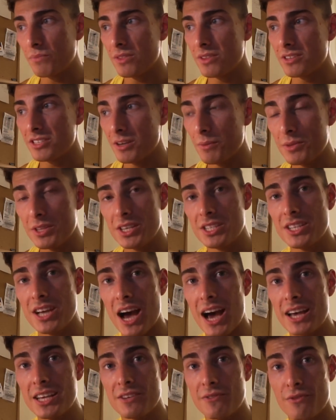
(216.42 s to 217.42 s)
some of these
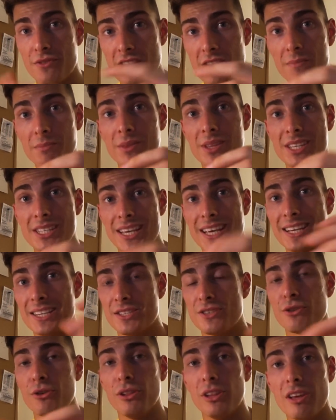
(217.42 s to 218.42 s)
guys, for them, this
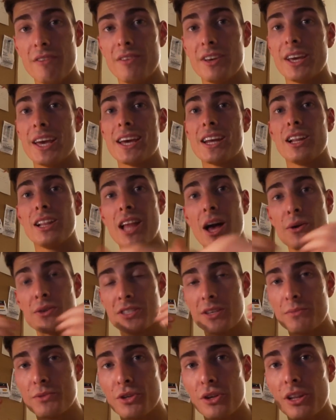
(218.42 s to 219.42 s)
is their living. It allows
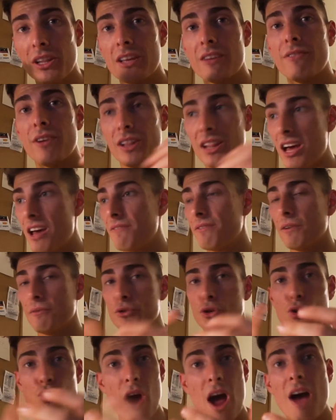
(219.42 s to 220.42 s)
them to live a life
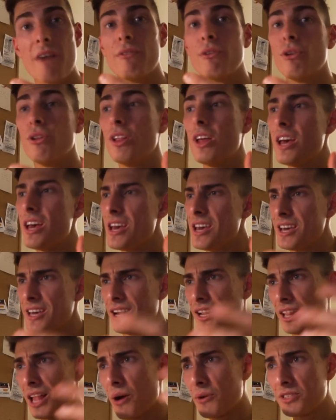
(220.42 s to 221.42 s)
of travel. It
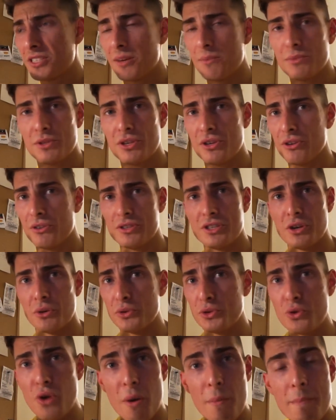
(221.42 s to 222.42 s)
allows them to, you know,
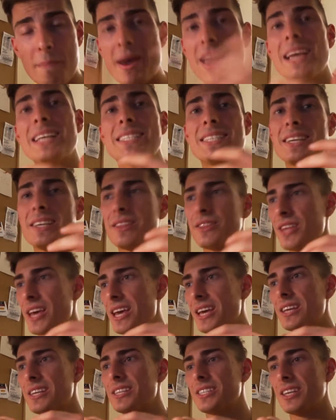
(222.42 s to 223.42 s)
do amazing
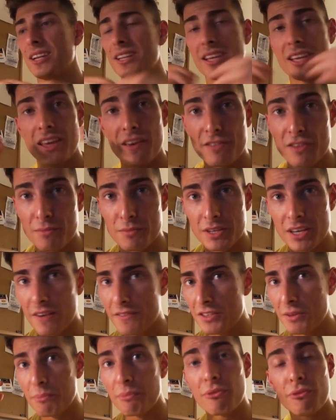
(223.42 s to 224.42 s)
things. It
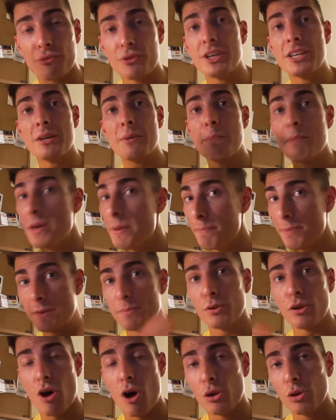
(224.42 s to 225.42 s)
gives them freedom, meet
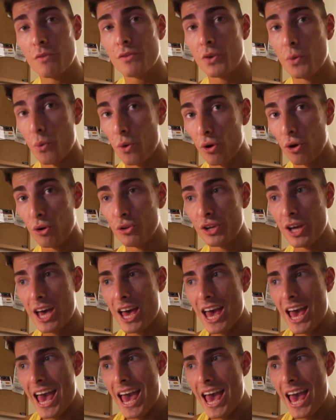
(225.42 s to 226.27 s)
people all over the world.